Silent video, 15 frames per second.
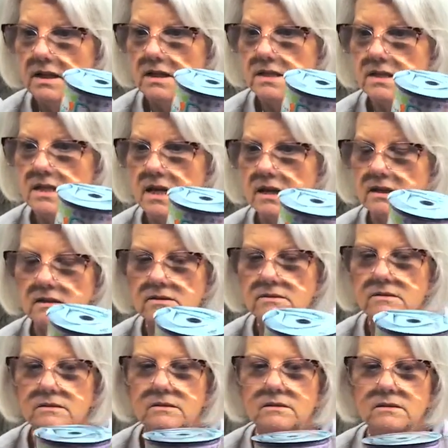
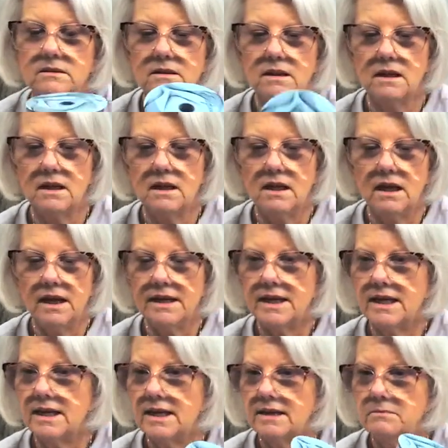So
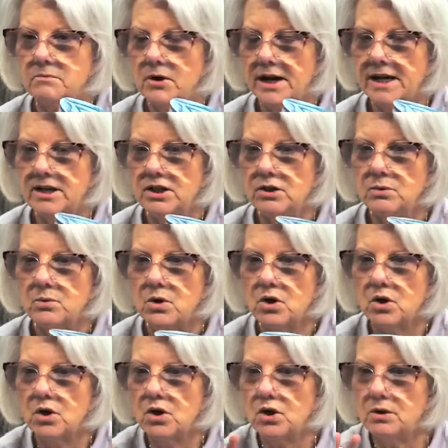again, brand new
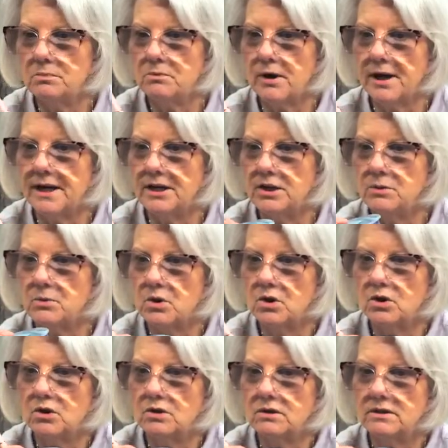roll,
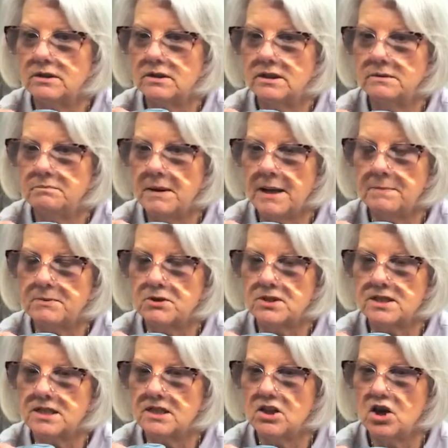paper
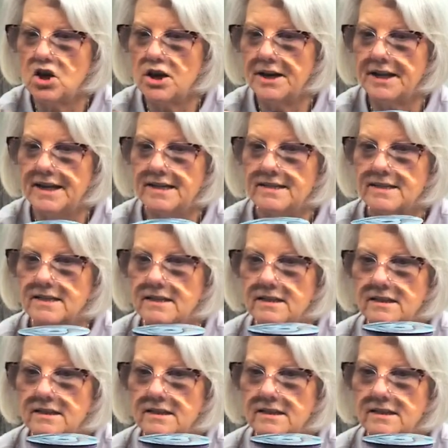still on it.